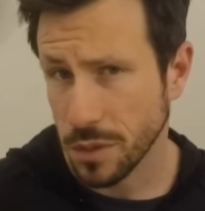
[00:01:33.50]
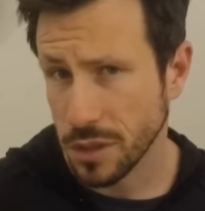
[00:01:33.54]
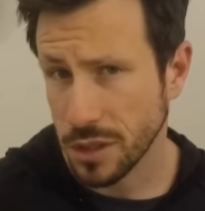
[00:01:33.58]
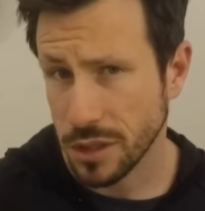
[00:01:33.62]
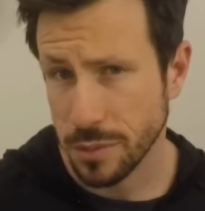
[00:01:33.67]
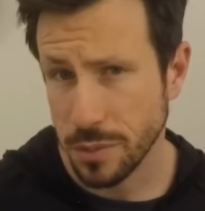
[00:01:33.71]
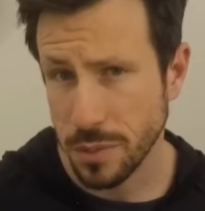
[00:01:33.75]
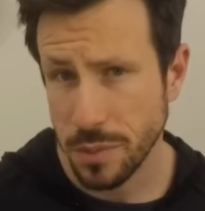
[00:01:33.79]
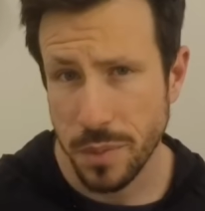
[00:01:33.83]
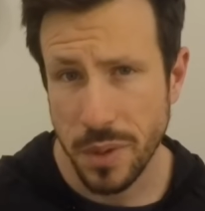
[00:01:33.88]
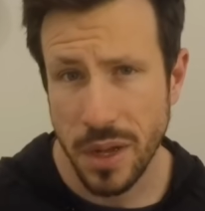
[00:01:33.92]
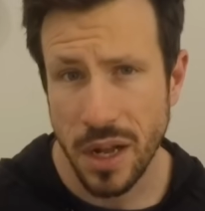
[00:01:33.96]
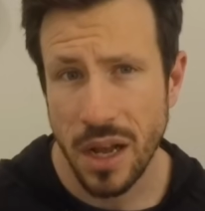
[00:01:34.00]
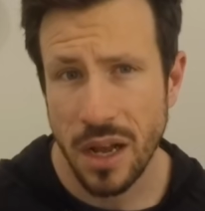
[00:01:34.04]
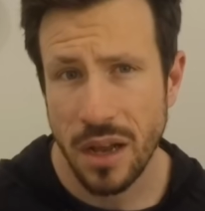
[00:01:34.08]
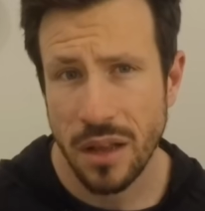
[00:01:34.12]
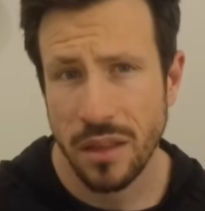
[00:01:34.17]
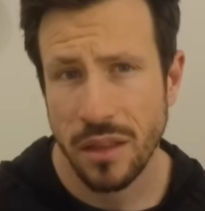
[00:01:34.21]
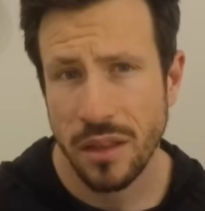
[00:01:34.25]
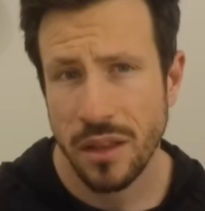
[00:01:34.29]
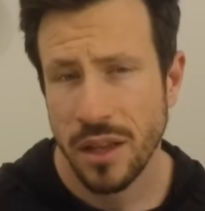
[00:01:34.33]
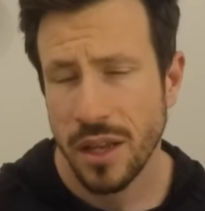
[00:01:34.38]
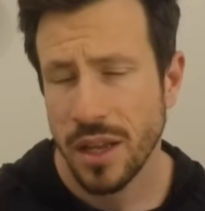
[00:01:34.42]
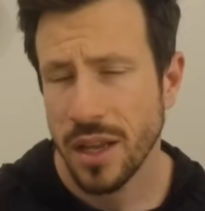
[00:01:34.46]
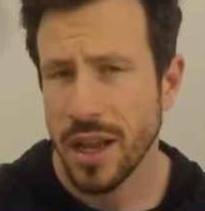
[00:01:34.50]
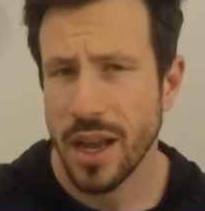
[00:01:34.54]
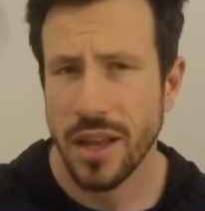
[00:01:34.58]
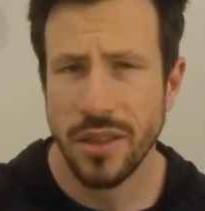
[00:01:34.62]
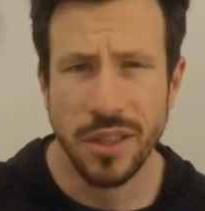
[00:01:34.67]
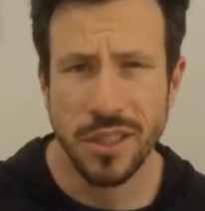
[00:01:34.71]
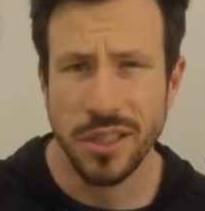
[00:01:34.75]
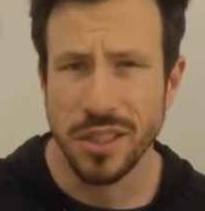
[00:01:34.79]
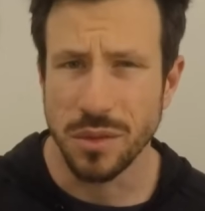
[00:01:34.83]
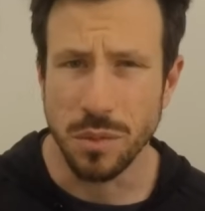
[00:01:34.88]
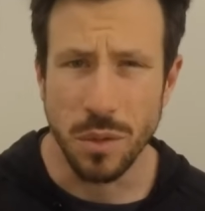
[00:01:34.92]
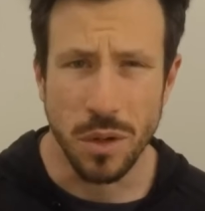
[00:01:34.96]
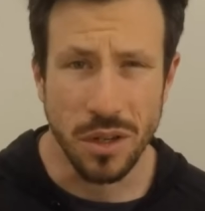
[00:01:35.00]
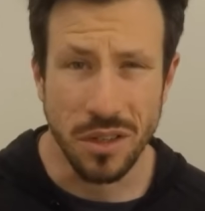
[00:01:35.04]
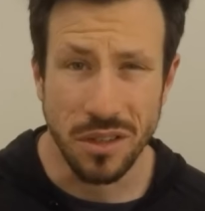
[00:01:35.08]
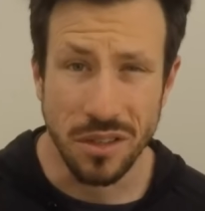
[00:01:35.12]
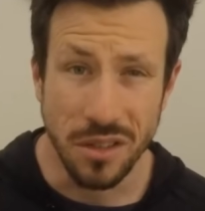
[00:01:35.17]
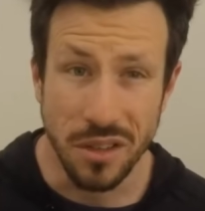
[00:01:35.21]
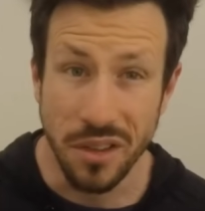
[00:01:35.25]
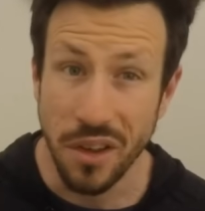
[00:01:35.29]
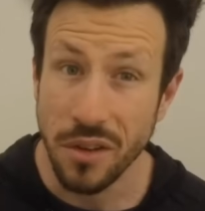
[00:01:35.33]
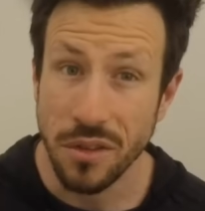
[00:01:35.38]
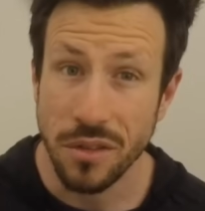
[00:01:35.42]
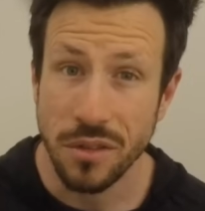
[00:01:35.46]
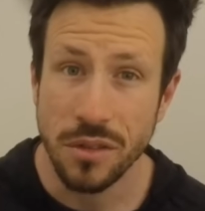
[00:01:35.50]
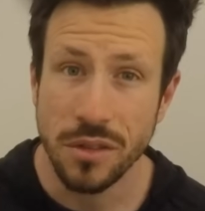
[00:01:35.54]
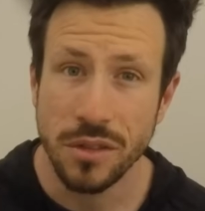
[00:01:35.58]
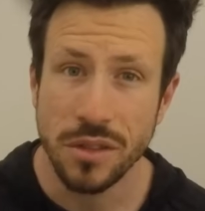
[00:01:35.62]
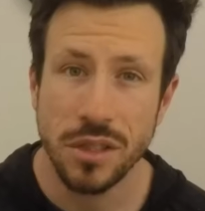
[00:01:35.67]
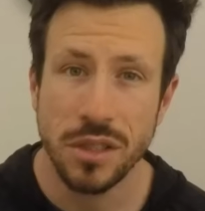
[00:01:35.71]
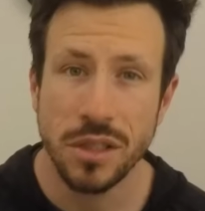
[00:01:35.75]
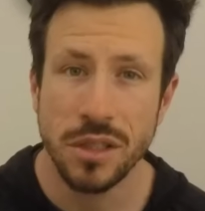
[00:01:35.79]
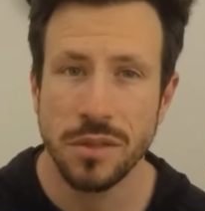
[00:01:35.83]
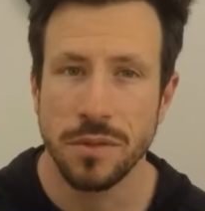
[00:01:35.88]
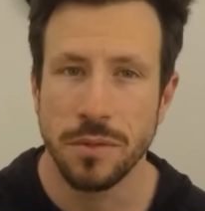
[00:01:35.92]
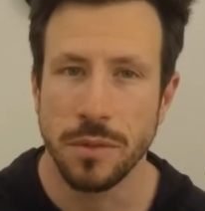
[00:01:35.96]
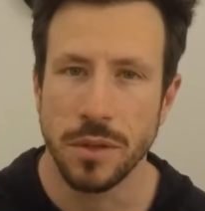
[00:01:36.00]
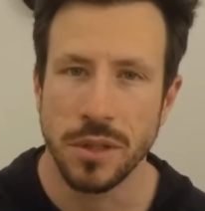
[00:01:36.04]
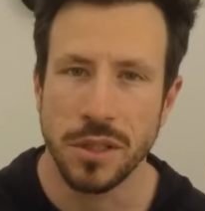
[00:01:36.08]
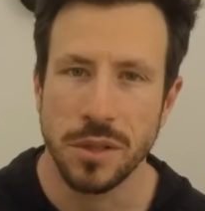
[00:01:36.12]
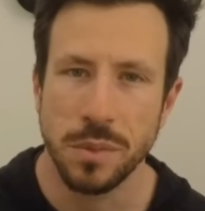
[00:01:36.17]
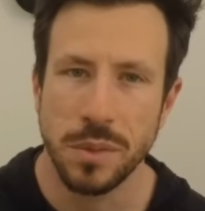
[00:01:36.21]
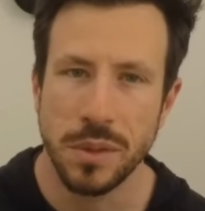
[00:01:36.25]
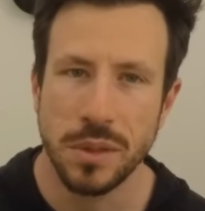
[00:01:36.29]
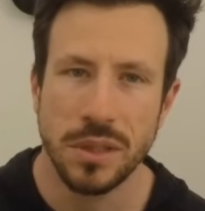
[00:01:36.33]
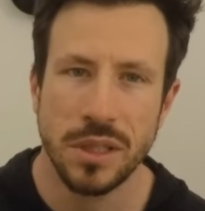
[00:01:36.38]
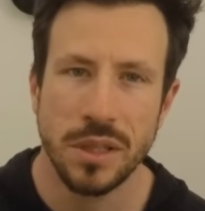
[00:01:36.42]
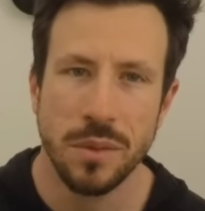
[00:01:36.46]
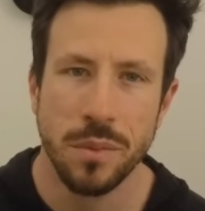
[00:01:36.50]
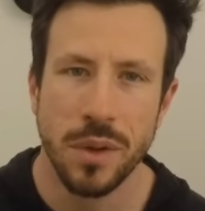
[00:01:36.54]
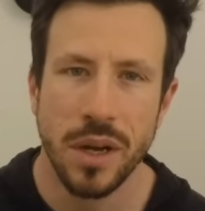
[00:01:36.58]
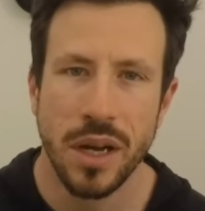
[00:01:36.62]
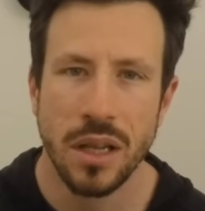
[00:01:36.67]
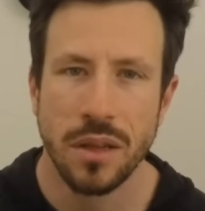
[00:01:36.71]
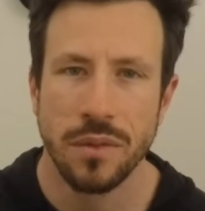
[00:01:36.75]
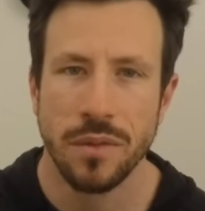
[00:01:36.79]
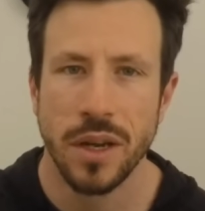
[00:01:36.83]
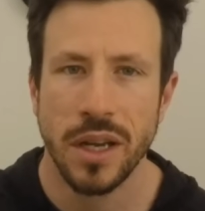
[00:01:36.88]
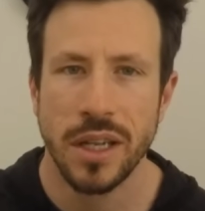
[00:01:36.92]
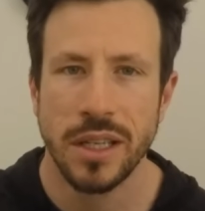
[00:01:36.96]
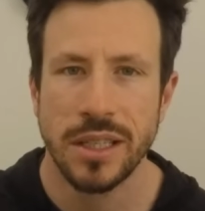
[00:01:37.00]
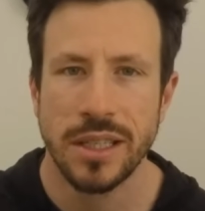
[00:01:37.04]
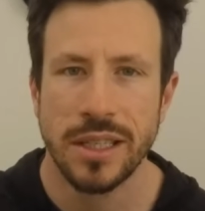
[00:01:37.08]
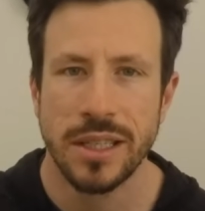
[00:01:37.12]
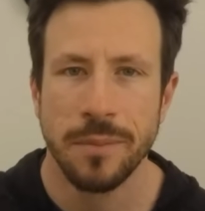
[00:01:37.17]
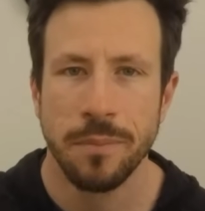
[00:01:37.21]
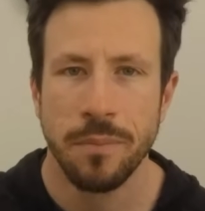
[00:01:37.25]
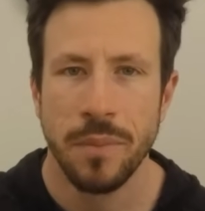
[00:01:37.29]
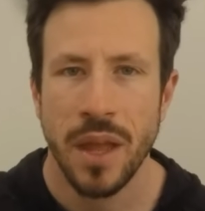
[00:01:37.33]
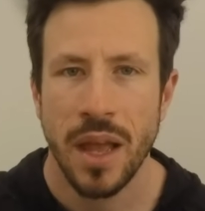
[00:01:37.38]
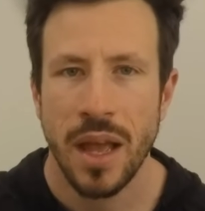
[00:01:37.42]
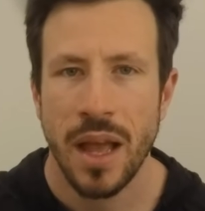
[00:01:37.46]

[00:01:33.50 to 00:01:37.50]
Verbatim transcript: possible path, and this is what Godot uses for its built-in pathfinding,